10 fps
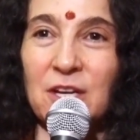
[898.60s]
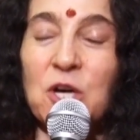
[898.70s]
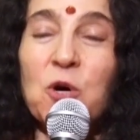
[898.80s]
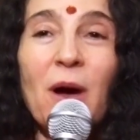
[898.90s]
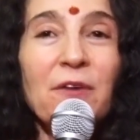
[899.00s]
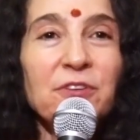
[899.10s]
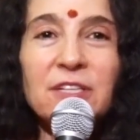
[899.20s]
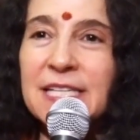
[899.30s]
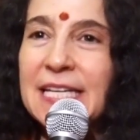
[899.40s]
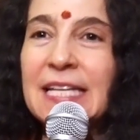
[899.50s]
Whoever
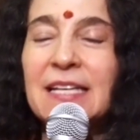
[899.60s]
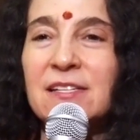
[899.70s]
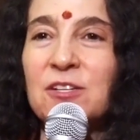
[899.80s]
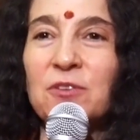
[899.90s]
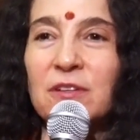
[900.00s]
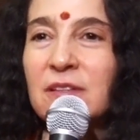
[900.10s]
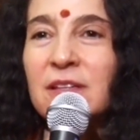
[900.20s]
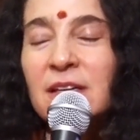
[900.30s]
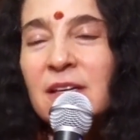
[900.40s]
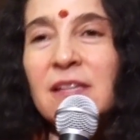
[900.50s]
did it is
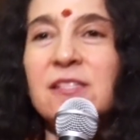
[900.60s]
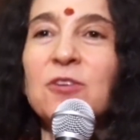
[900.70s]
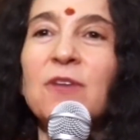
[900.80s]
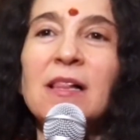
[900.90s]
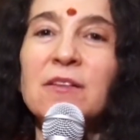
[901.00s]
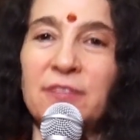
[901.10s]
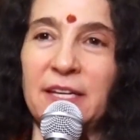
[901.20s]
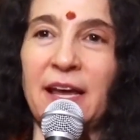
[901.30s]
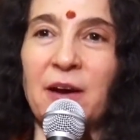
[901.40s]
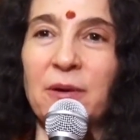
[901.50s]
it's
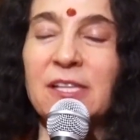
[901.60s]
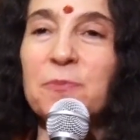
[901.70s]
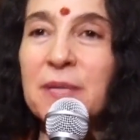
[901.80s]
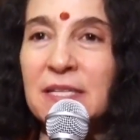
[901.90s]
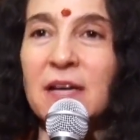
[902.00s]
irrelevant now. It's been